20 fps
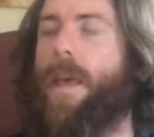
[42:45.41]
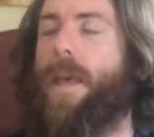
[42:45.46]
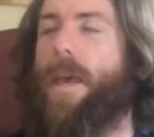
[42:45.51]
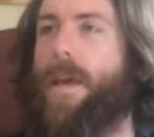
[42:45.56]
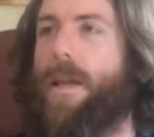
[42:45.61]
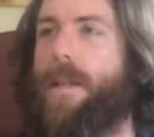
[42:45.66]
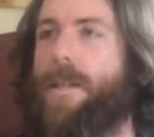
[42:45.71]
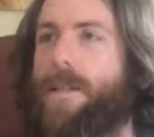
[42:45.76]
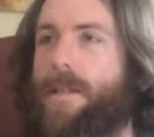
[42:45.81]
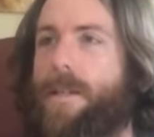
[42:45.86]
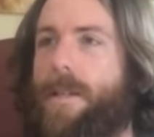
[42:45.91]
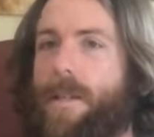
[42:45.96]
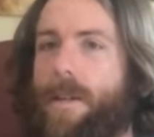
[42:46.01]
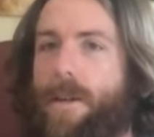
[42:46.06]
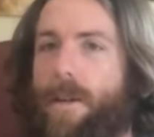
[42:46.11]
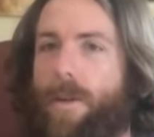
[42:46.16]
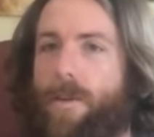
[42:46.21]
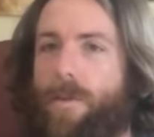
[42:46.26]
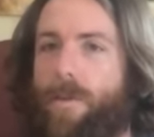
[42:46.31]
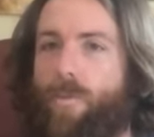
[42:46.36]
It's
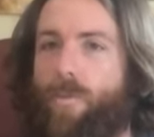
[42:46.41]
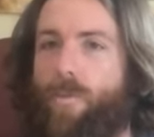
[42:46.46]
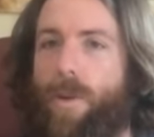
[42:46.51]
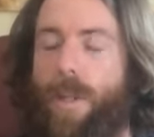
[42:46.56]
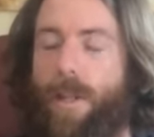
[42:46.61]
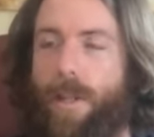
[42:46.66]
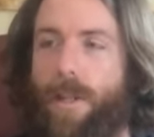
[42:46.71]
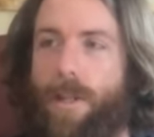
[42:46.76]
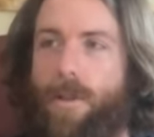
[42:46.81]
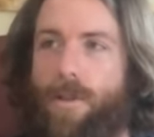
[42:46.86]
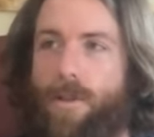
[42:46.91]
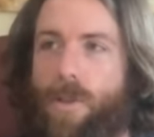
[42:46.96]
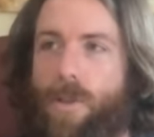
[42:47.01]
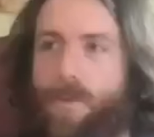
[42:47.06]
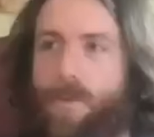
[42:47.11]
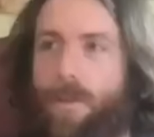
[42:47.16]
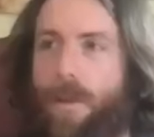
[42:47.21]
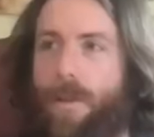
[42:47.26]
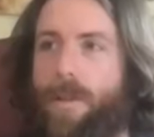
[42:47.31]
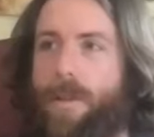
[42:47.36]
still really
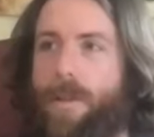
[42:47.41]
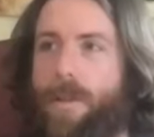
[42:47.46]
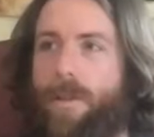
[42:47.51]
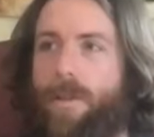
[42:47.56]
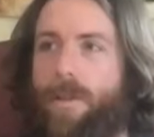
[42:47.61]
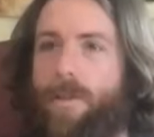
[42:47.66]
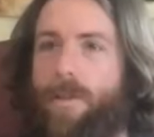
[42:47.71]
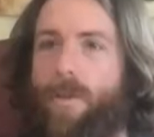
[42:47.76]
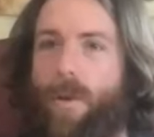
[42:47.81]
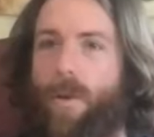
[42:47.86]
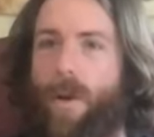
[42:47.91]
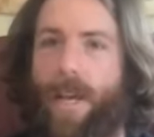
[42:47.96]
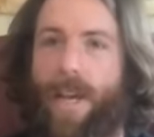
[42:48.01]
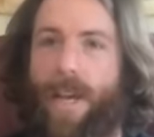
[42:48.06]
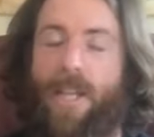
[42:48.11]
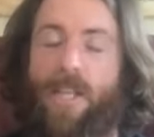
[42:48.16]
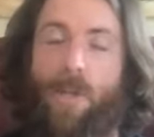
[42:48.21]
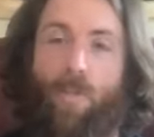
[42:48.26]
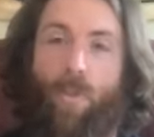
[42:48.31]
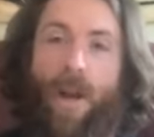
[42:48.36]
useful to
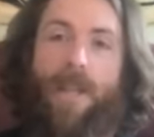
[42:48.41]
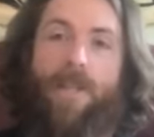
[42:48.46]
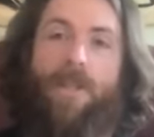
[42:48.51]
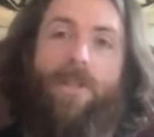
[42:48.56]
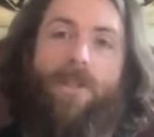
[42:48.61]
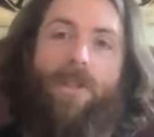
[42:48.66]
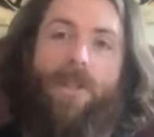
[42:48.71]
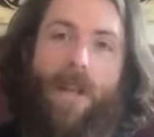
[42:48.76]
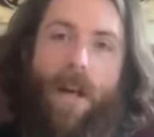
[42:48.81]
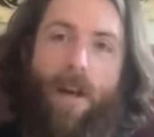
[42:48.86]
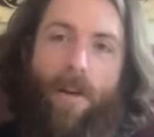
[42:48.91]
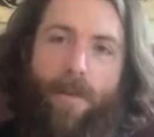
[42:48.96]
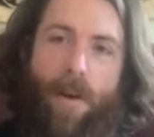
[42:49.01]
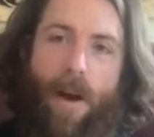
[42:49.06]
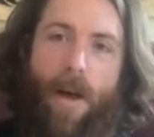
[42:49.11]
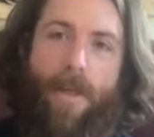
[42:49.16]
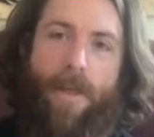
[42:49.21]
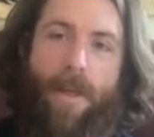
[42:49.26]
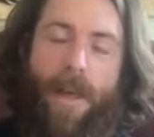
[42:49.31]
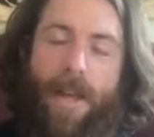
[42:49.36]
express yourself
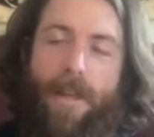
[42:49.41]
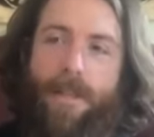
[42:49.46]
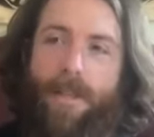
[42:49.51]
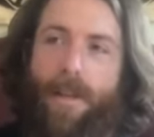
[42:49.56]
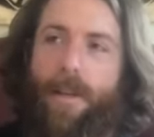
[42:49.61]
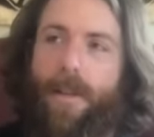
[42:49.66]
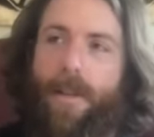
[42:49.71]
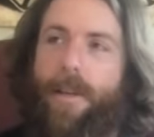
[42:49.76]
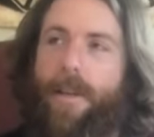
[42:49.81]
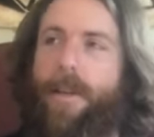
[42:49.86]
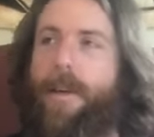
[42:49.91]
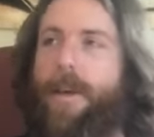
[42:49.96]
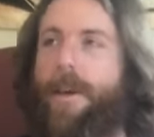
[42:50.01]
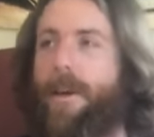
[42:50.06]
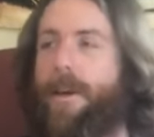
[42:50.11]
authentically,